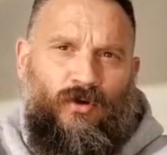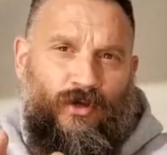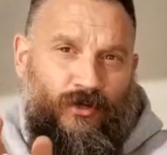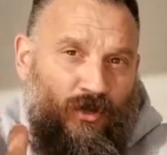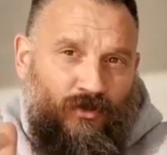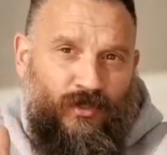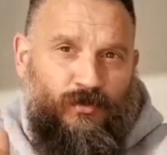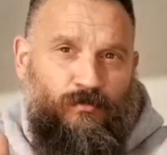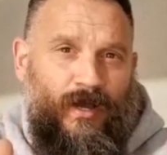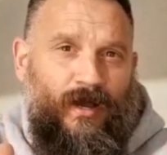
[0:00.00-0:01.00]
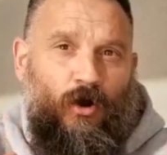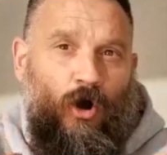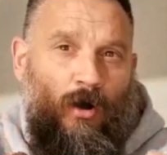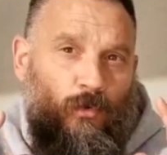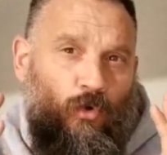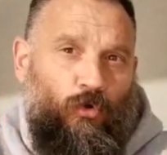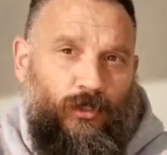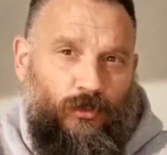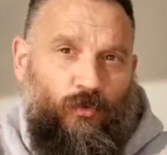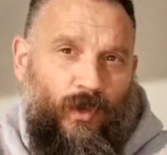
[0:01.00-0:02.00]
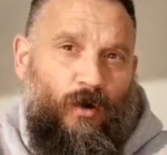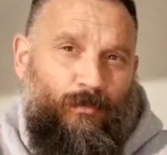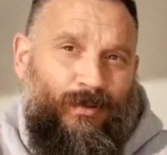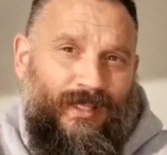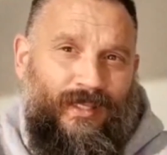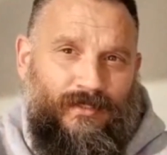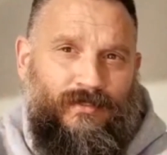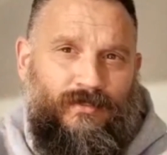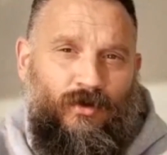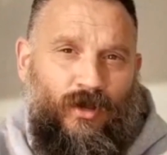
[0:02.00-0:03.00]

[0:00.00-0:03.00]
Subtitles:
I know this, but I'm calling you out, please.